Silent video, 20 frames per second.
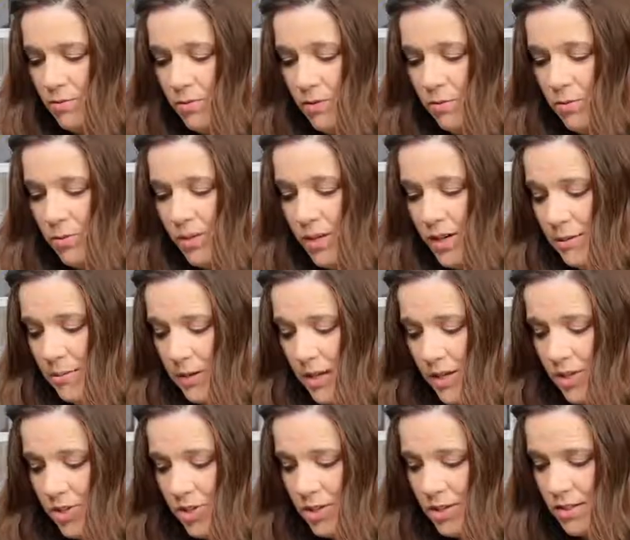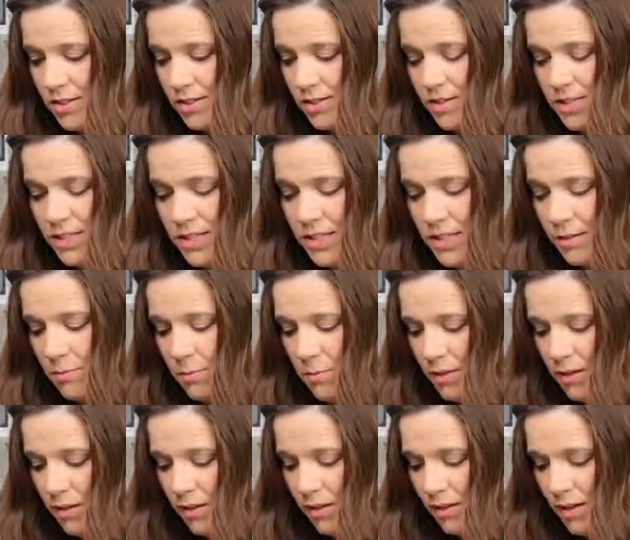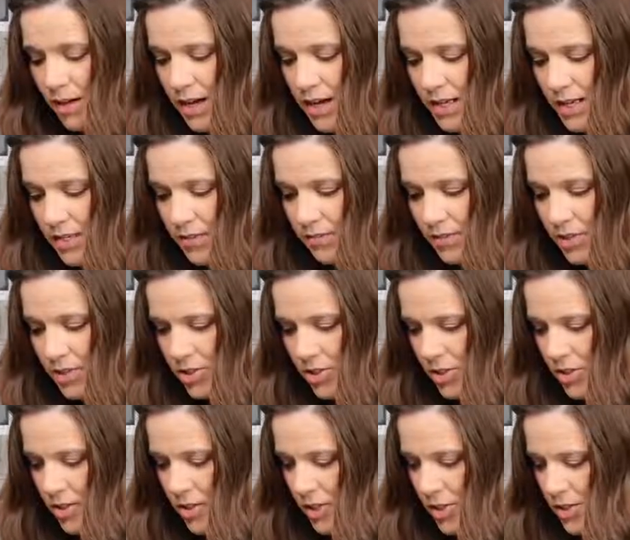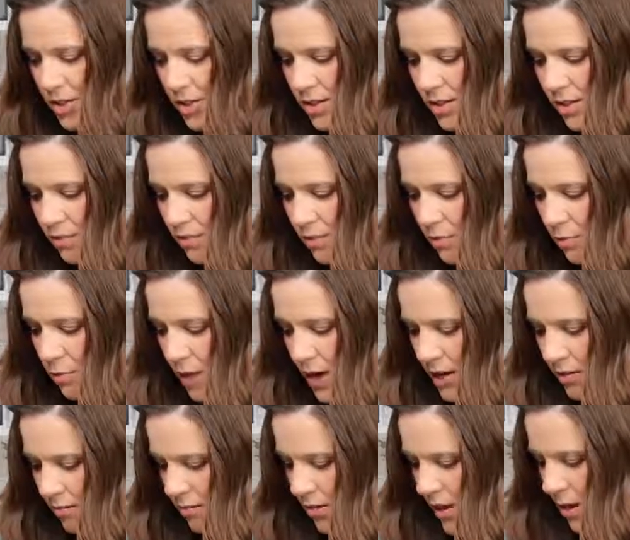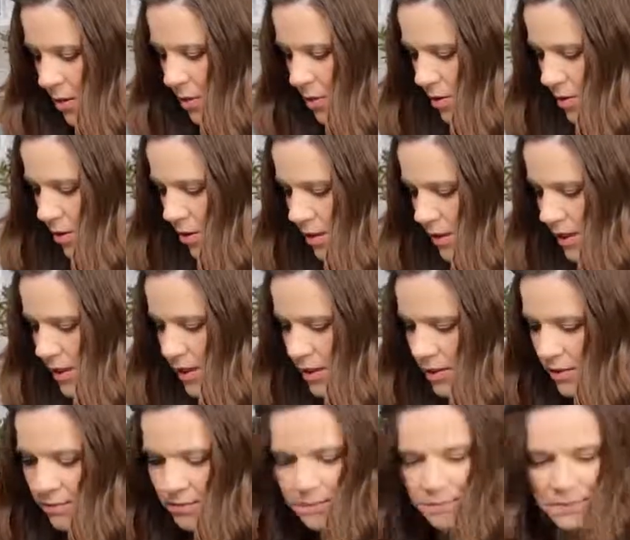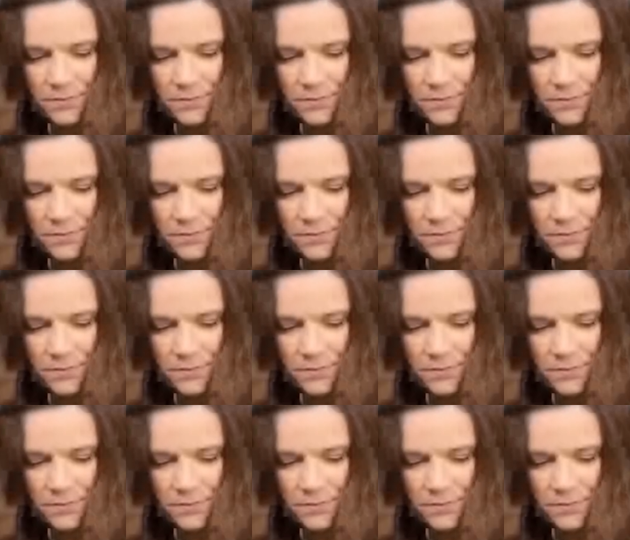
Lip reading: We're pretty much just going to put our last finishing touches of the white flower on here.